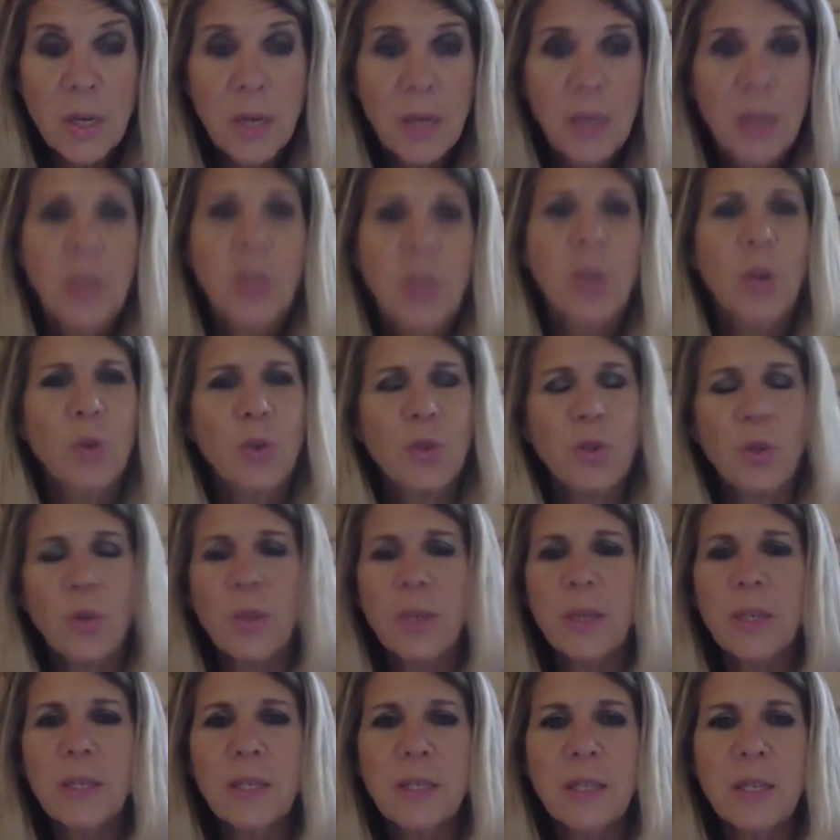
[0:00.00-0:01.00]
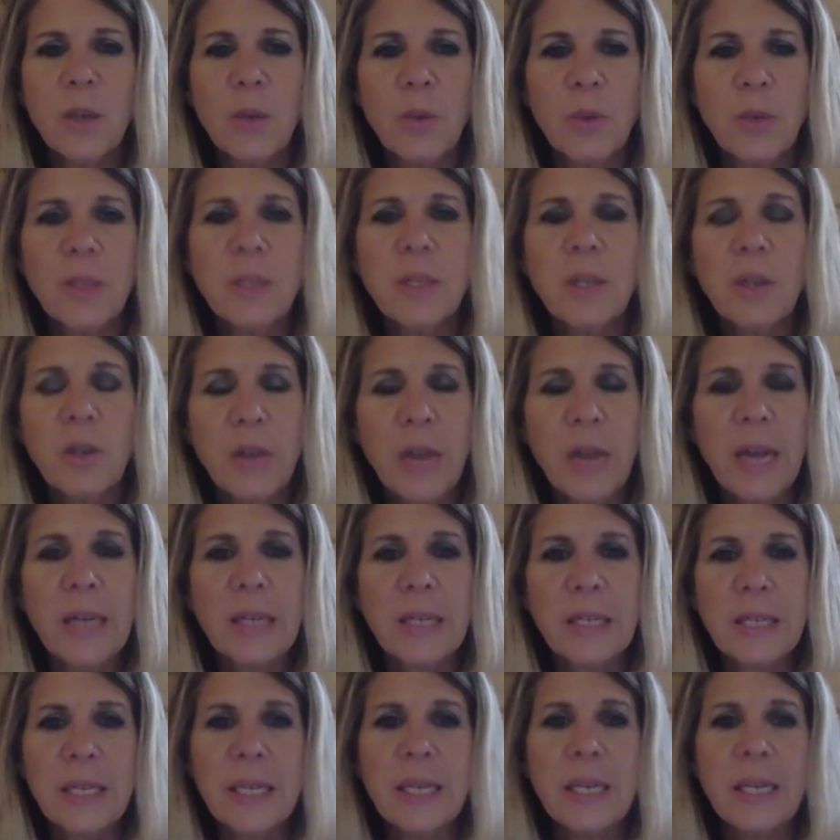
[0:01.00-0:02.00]
You know, so these you know these are not
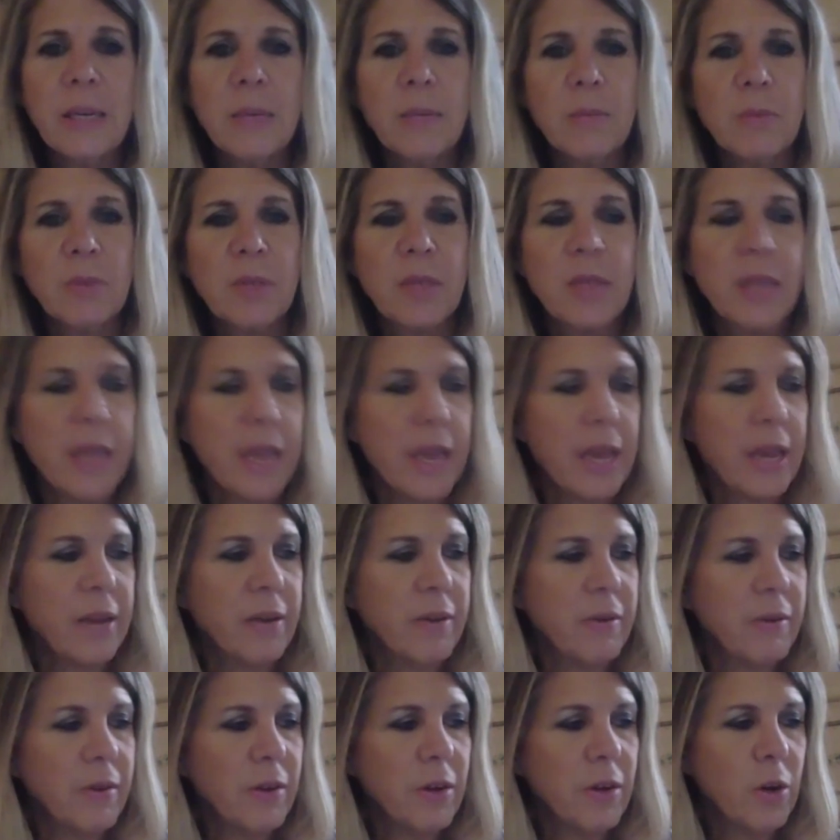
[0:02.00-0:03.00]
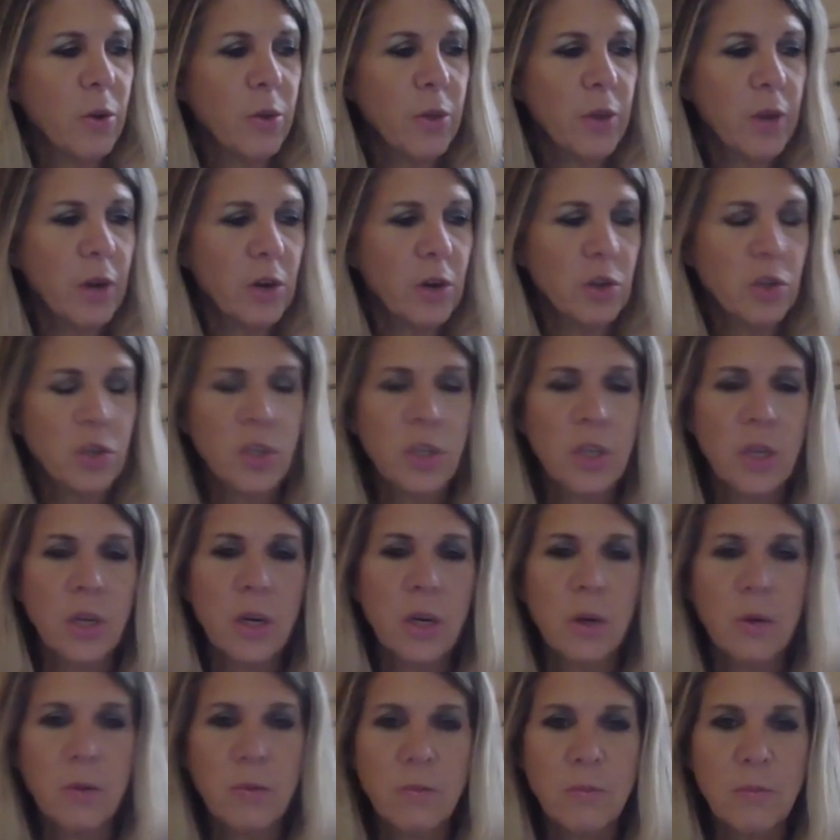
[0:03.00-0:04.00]
teams that you know that are just going
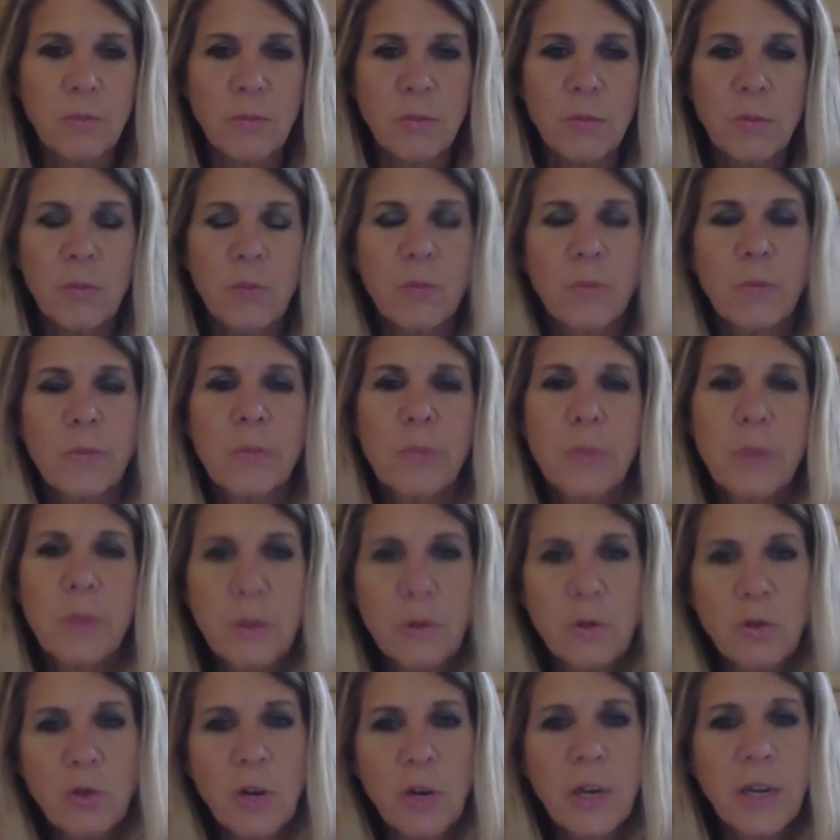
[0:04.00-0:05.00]
to try to